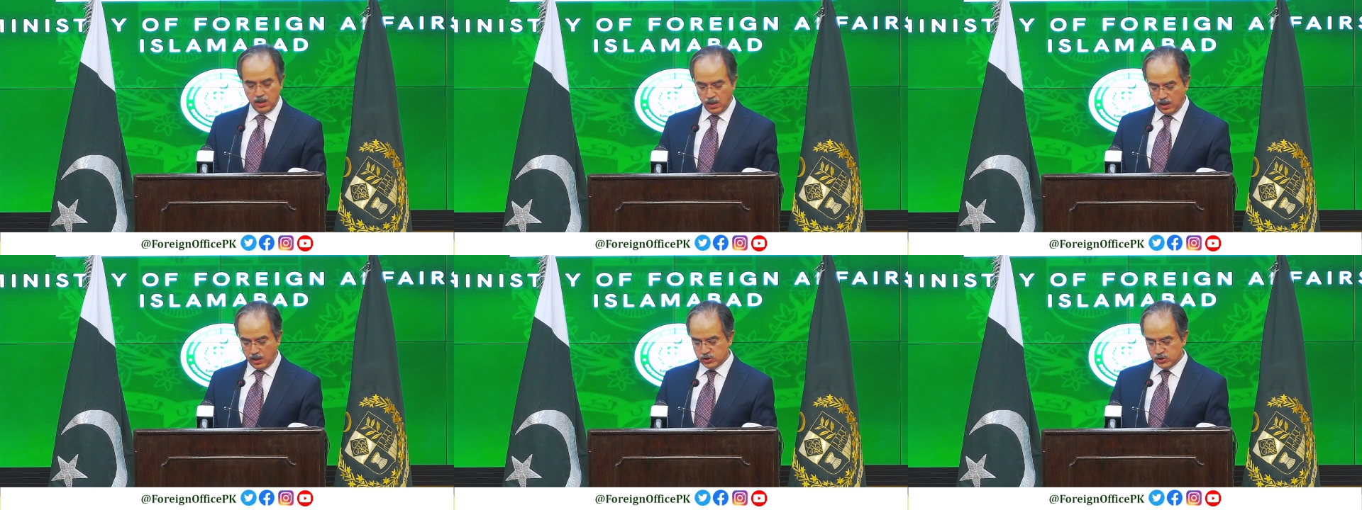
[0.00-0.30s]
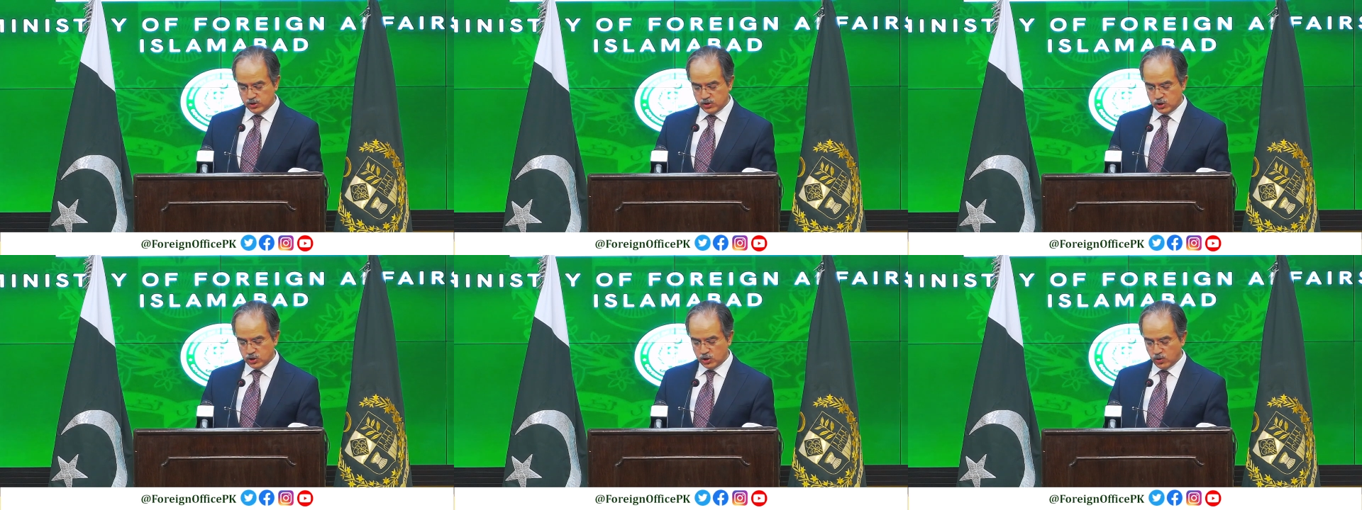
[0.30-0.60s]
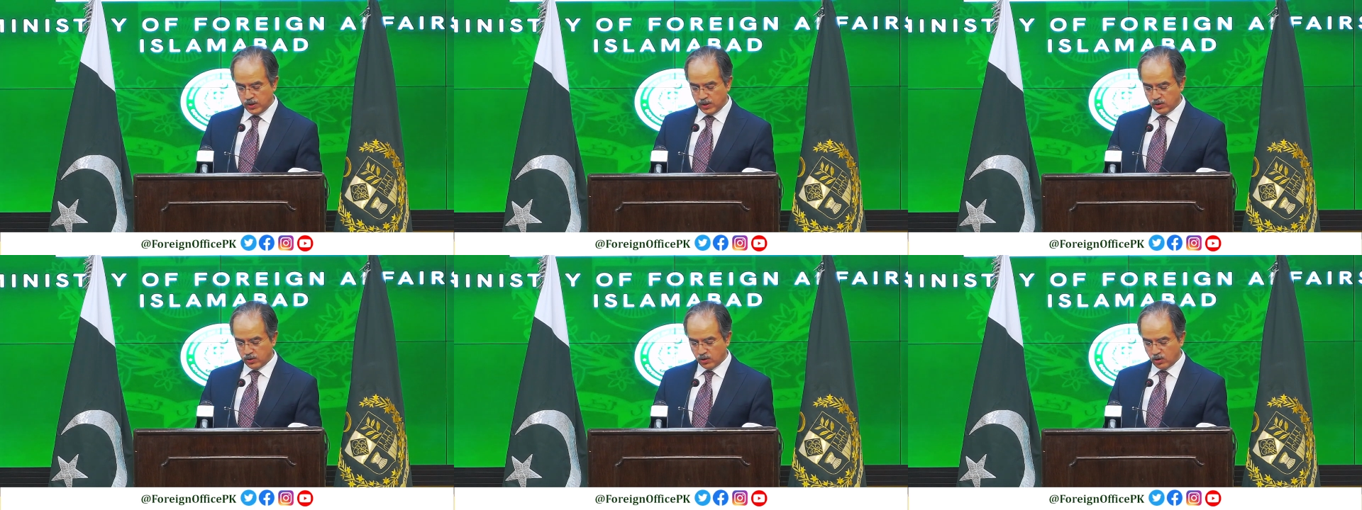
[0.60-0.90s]
and
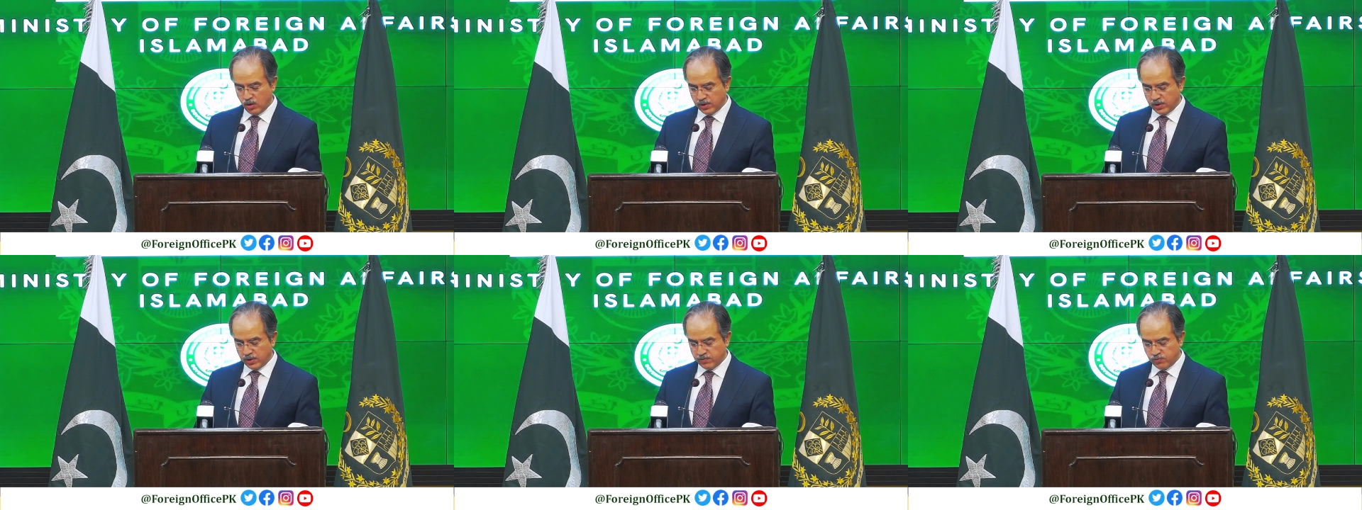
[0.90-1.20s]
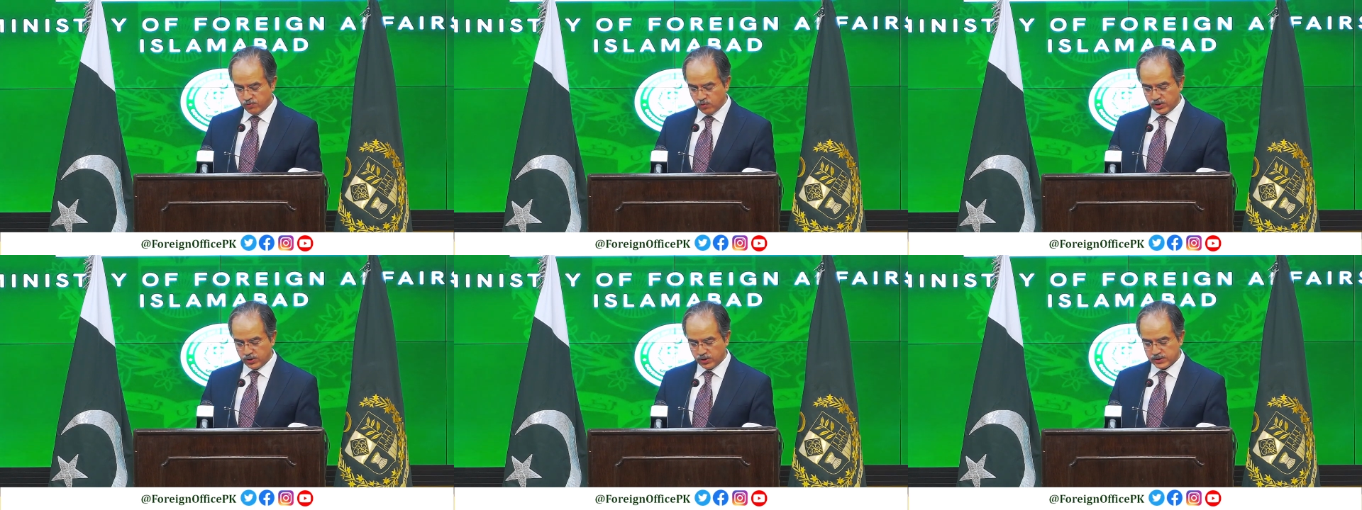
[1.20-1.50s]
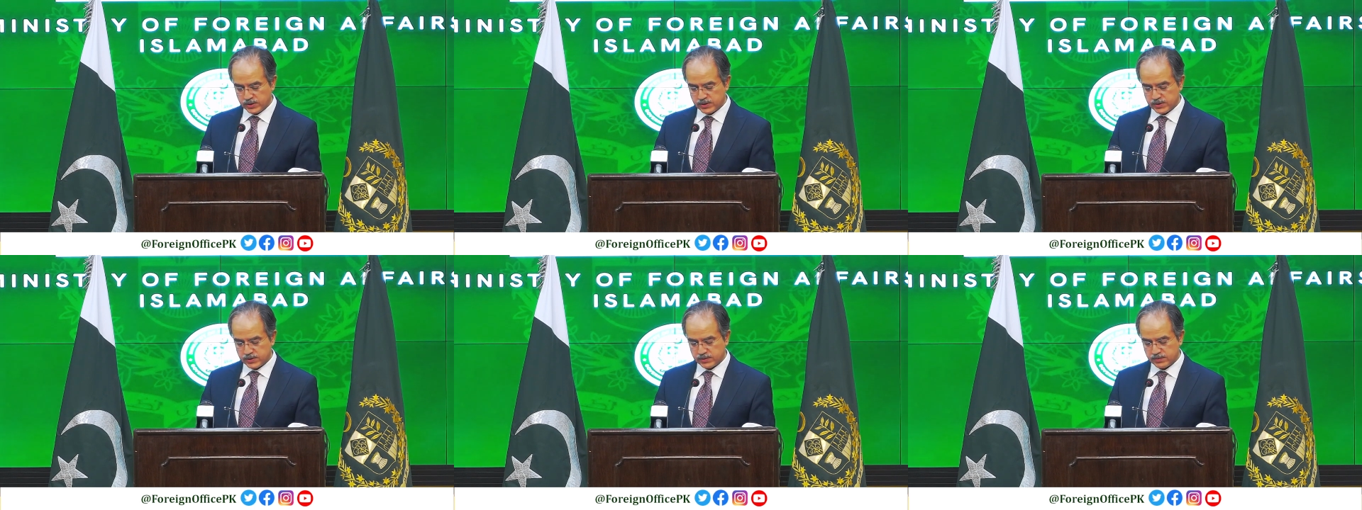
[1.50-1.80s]
geo-economic
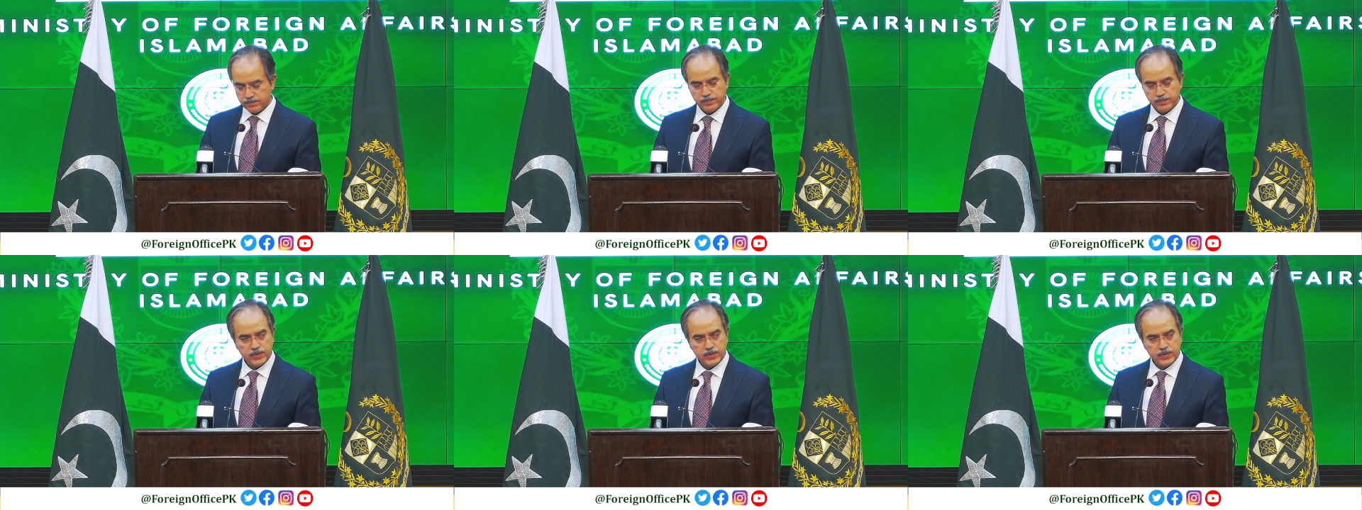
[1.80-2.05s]
focus.